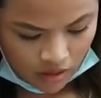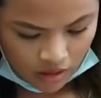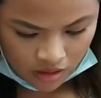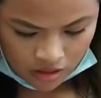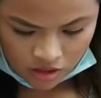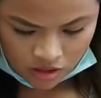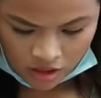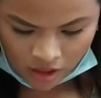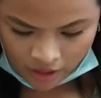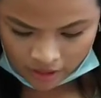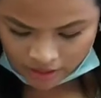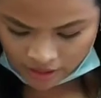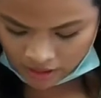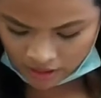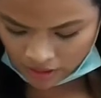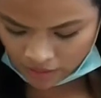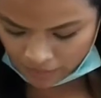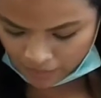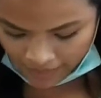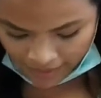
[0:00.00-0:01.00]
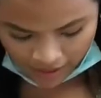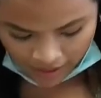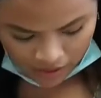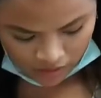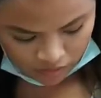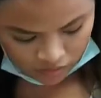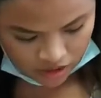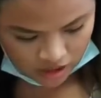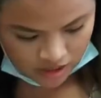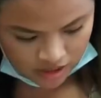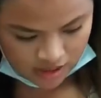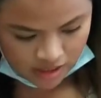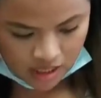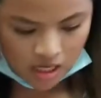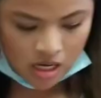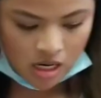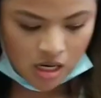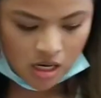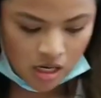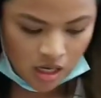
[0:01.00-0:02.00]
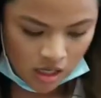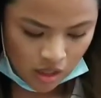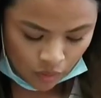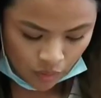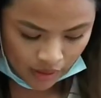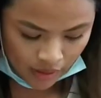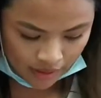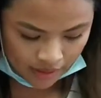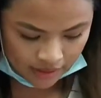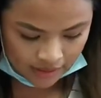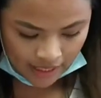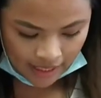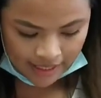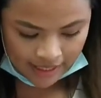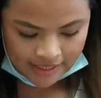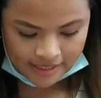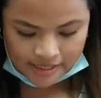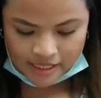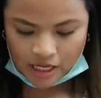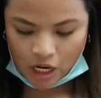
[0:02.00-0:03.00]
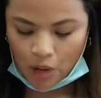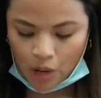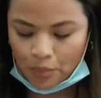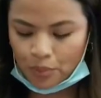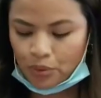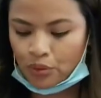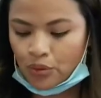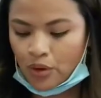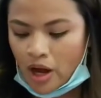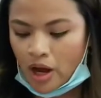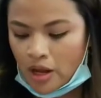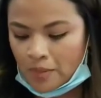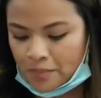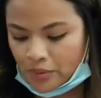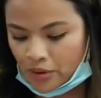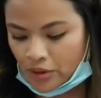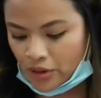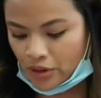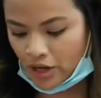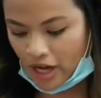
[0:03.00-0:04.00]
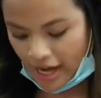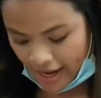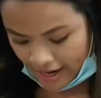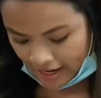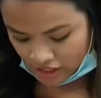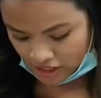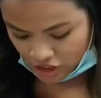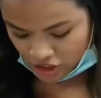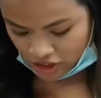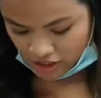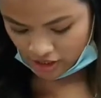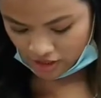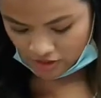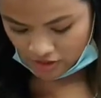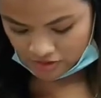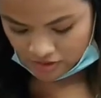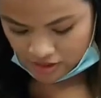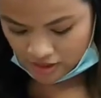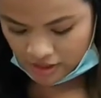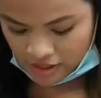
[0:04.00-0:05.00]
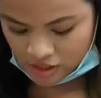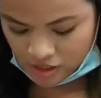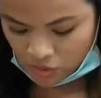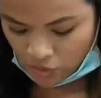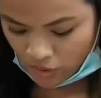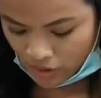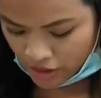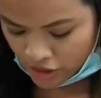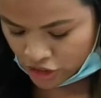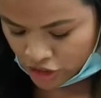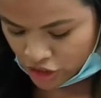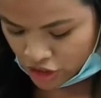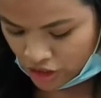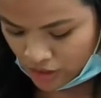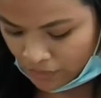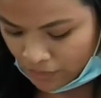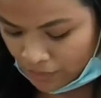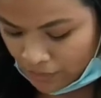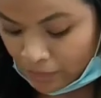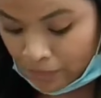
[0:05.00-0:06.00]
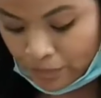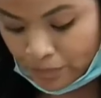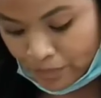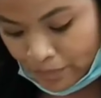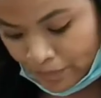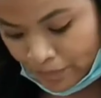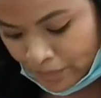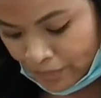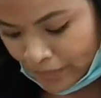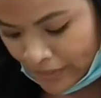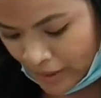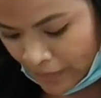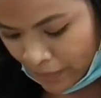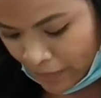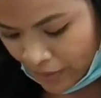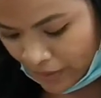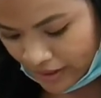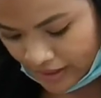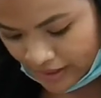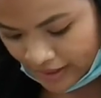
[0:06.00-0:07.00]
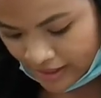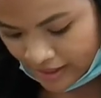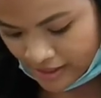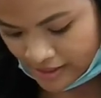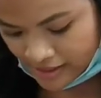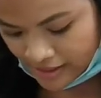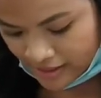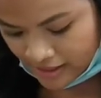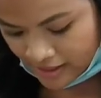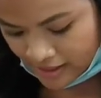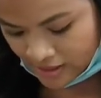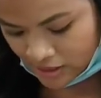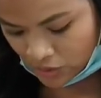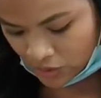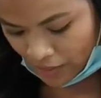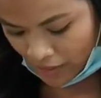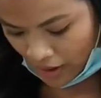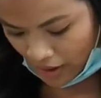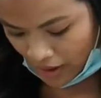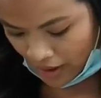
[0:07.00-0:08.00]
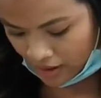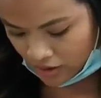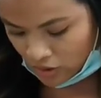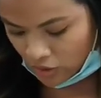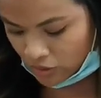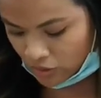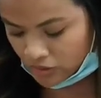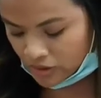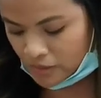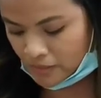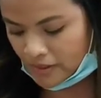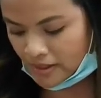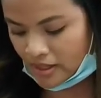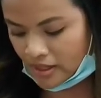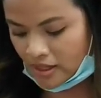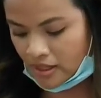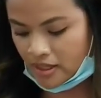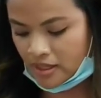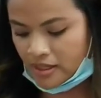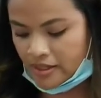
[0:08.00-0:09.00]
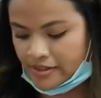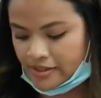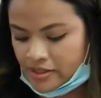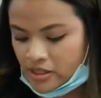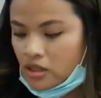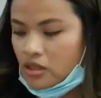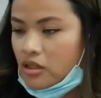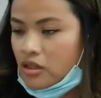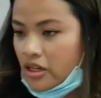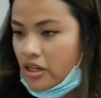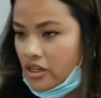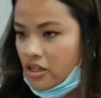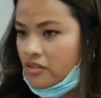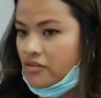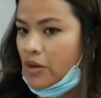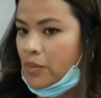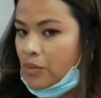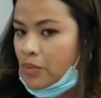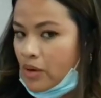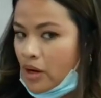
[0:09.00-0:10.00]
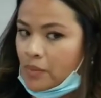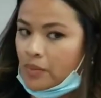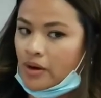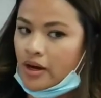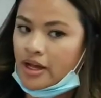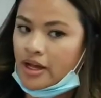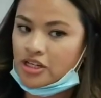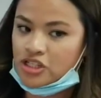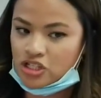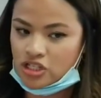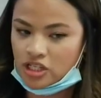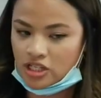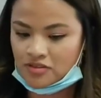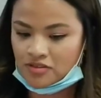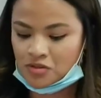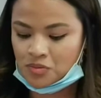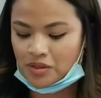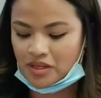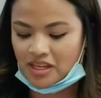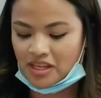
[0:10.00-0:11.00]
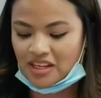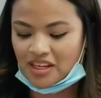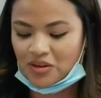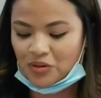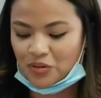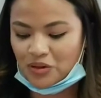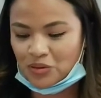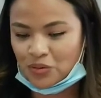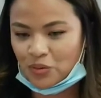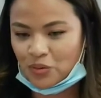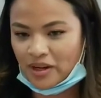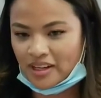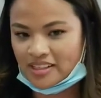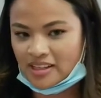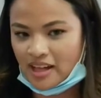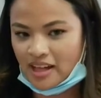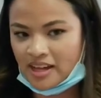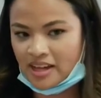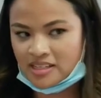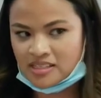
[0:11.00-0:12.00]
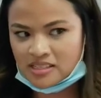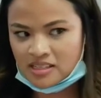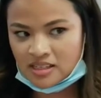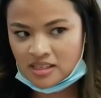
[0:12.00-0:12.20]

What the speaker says: Talking about recognizing proper adjectives. And this one should be pretty easy to spot, only because a lot of our proper adjectives begin with what, class?